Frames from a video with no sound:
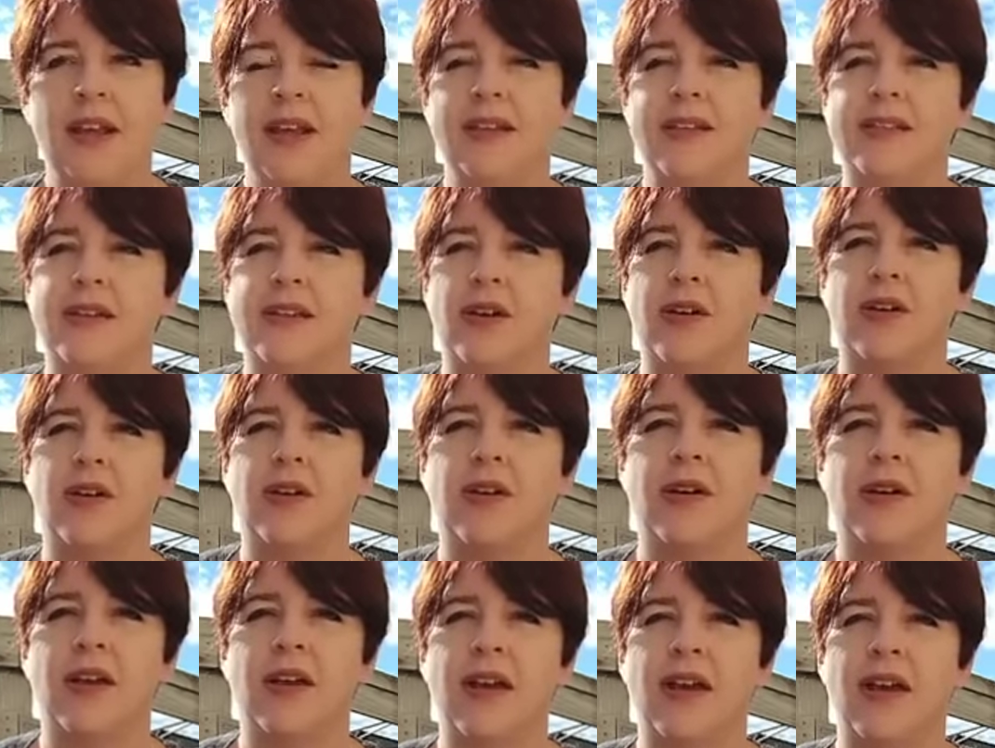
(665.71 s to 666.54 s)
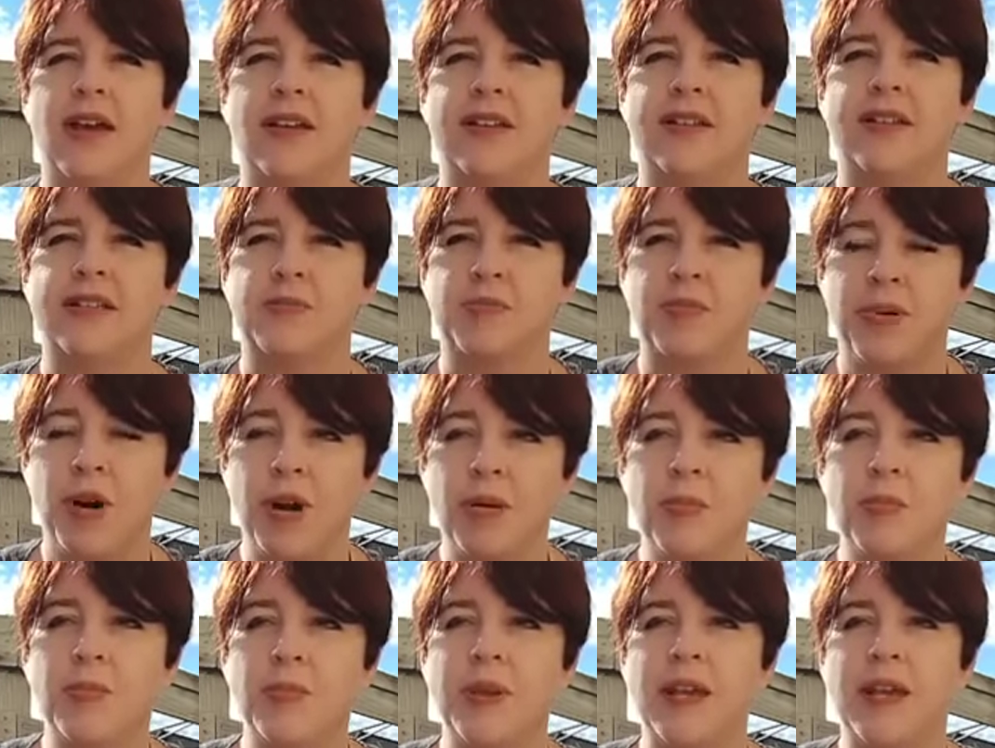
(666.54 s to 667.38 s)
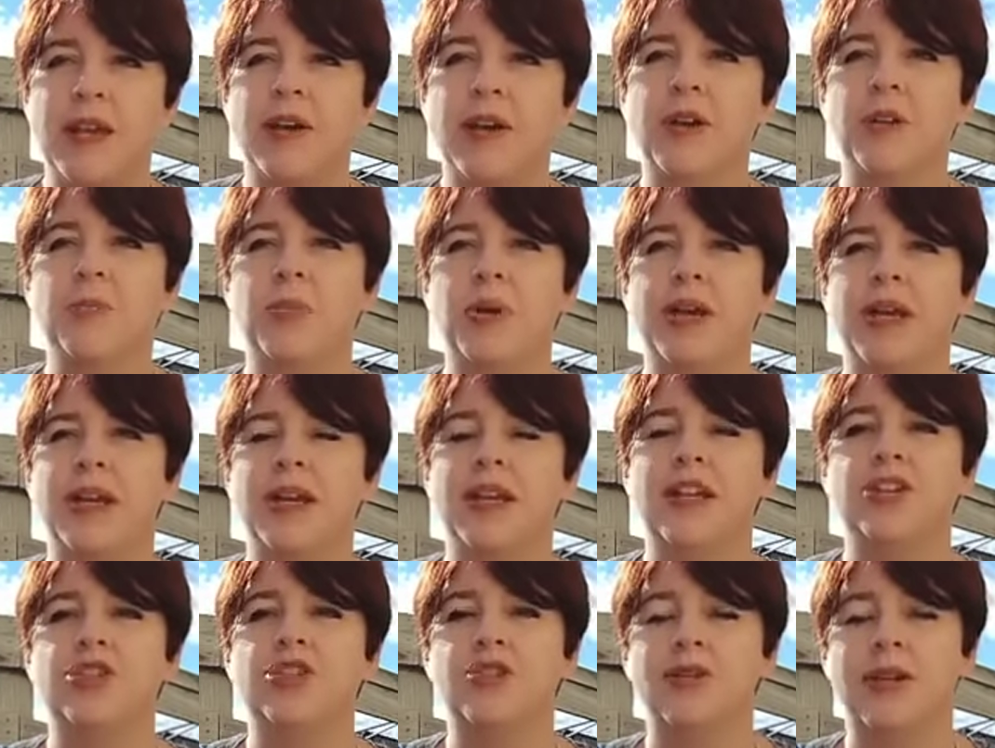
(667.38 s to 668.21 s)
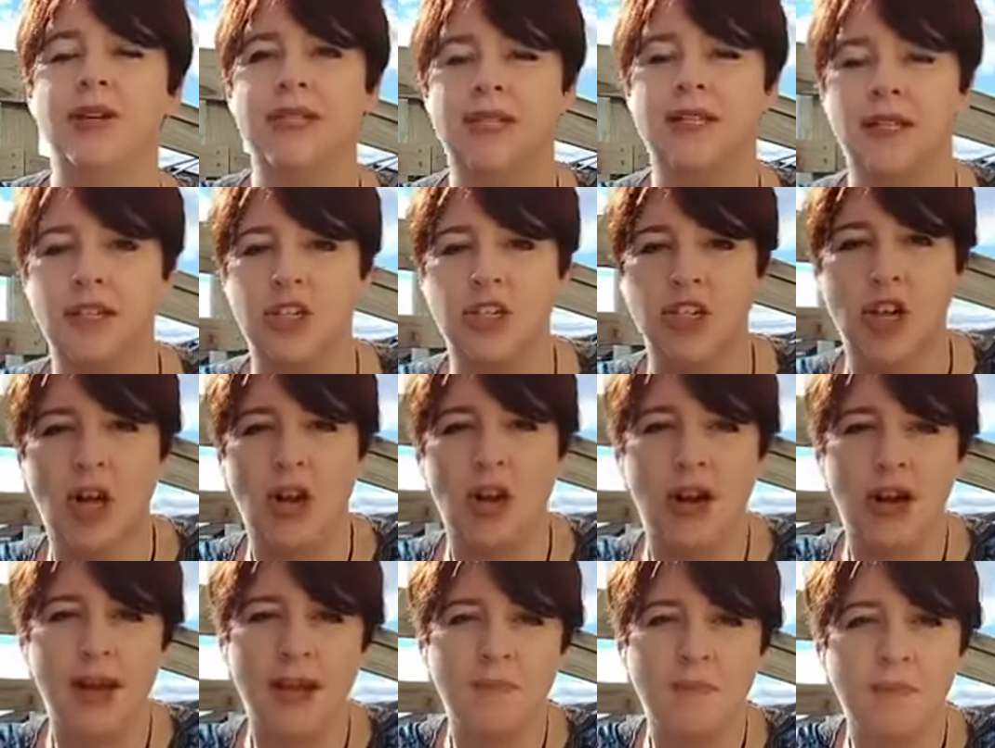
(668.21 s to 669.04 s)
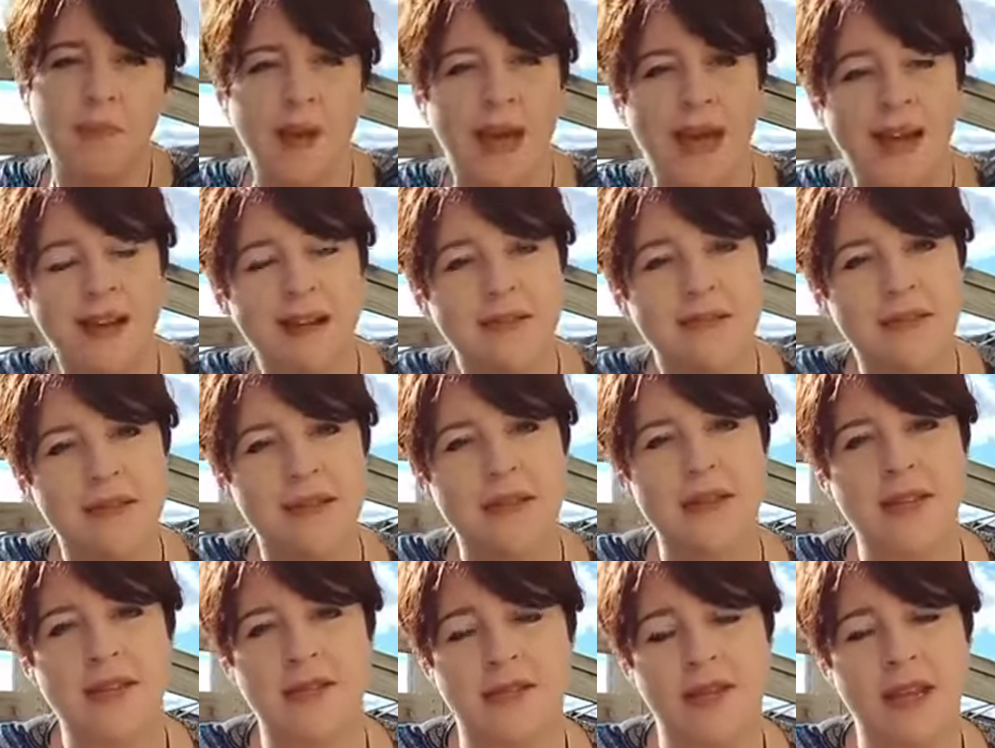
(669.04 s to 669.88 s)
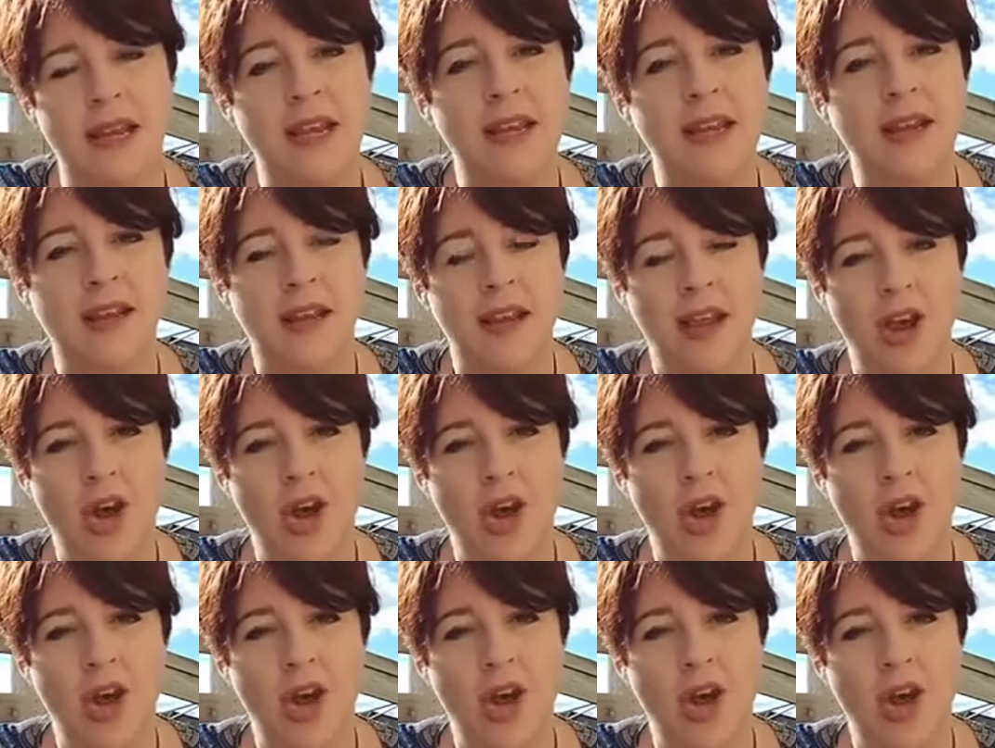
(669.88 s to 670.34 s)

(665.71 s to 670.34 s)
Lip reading: So it's probably going to be an interesting time balancing thing